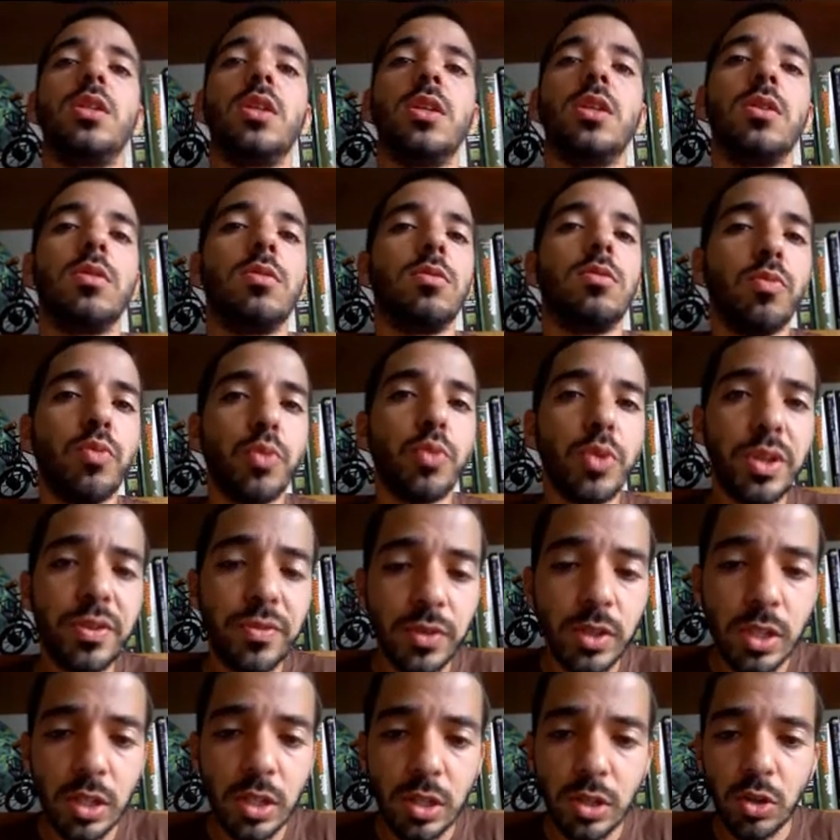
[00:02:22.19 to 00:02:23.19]
then
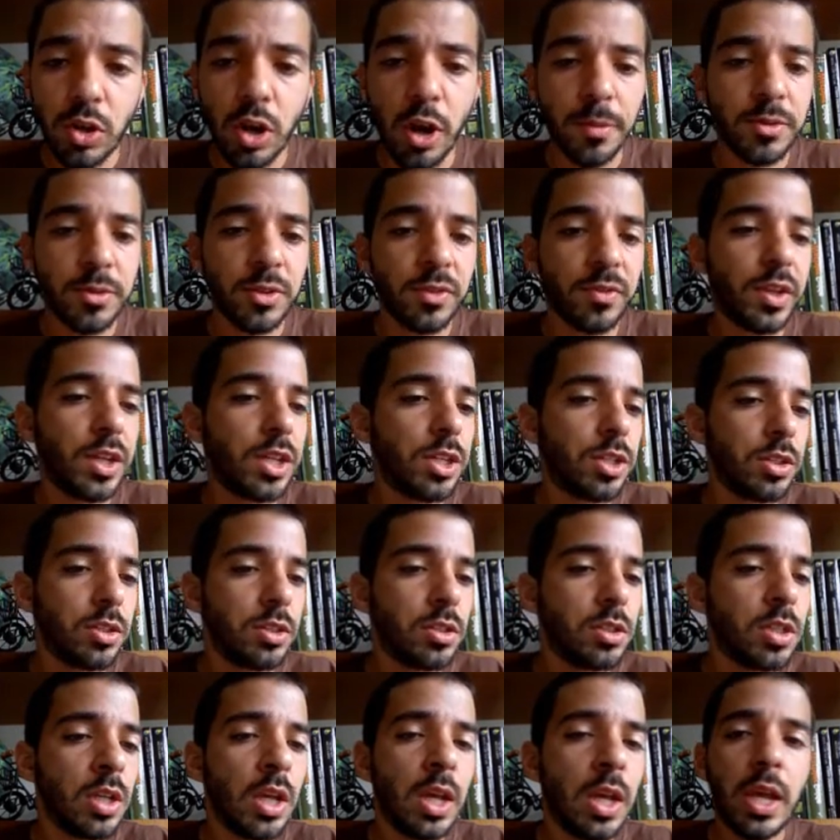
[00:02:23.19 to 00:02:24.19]
revisit your
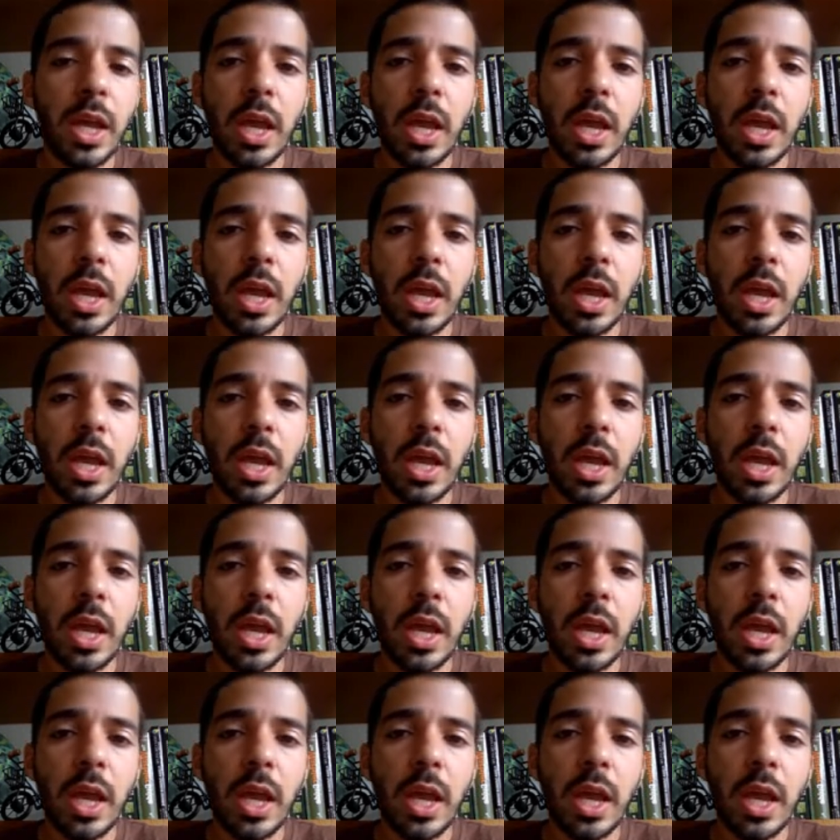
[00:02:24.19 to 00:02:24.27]
observations